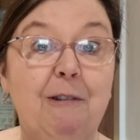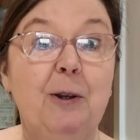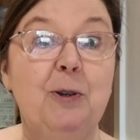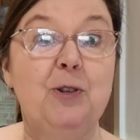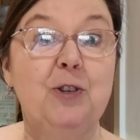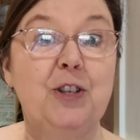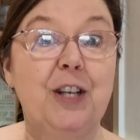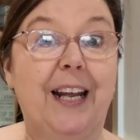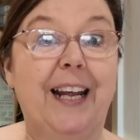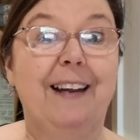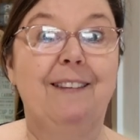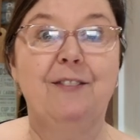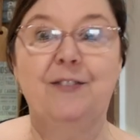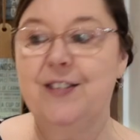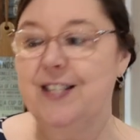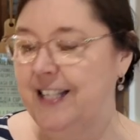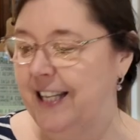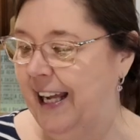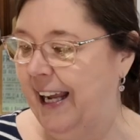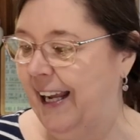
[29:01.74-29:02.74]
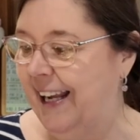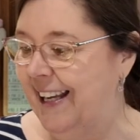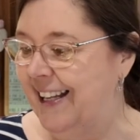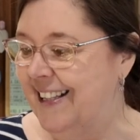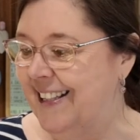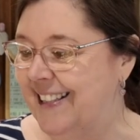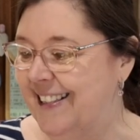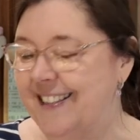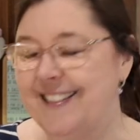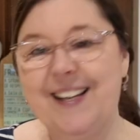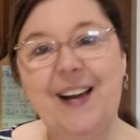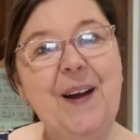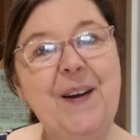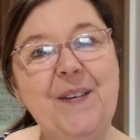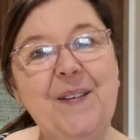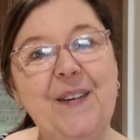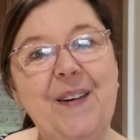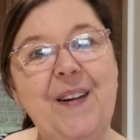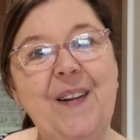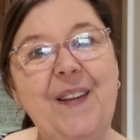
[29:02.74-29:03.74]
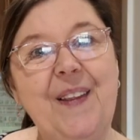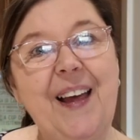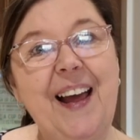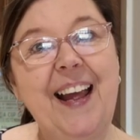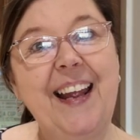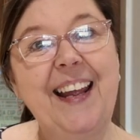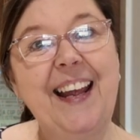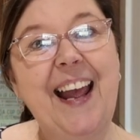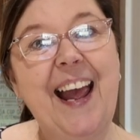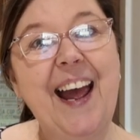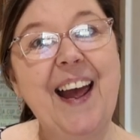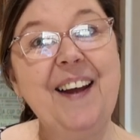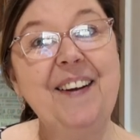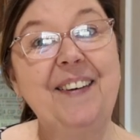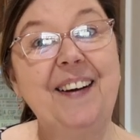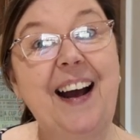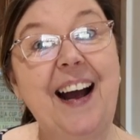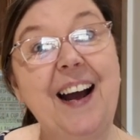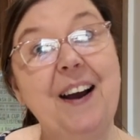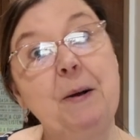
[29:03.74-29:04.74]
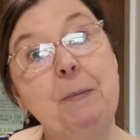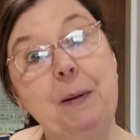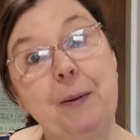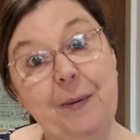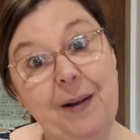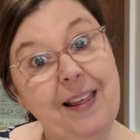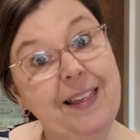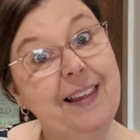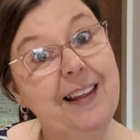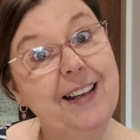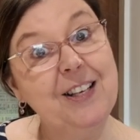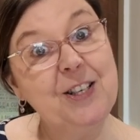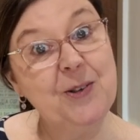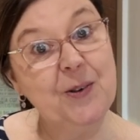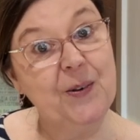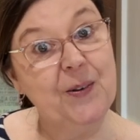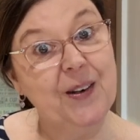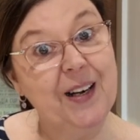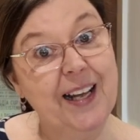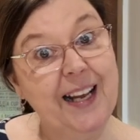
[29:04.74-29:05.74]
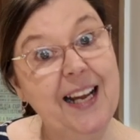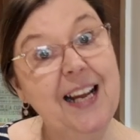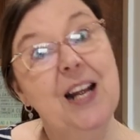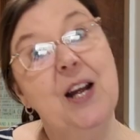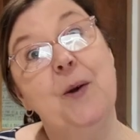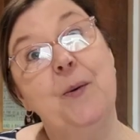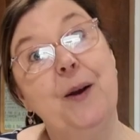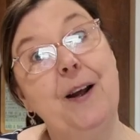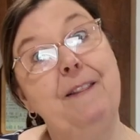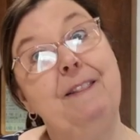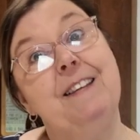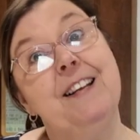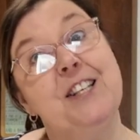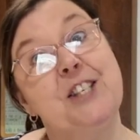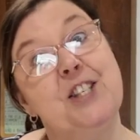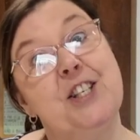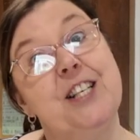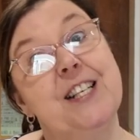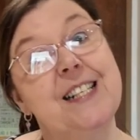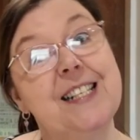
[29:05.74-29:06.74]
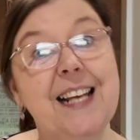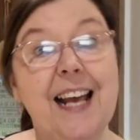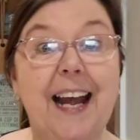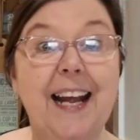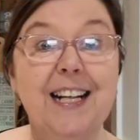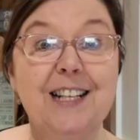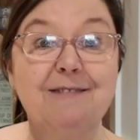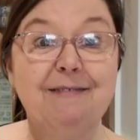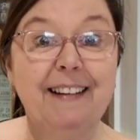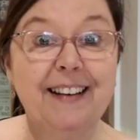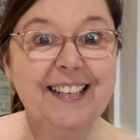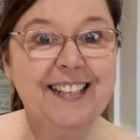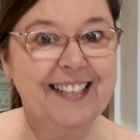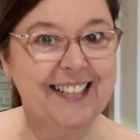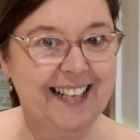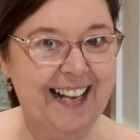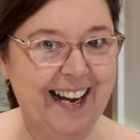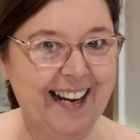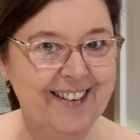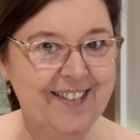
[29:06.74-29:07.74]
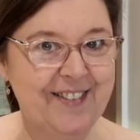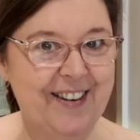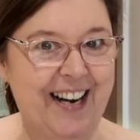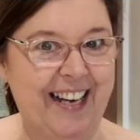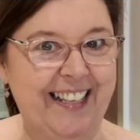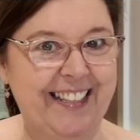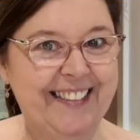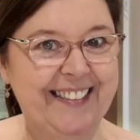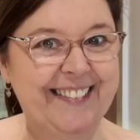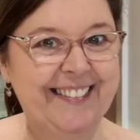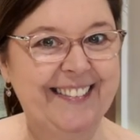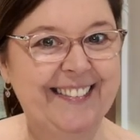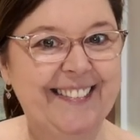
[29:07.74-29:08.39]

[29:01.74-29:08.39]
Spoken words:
roast chicken for tea. So there you go. I'll be with you shortly when this cheesecake's ready to decorate.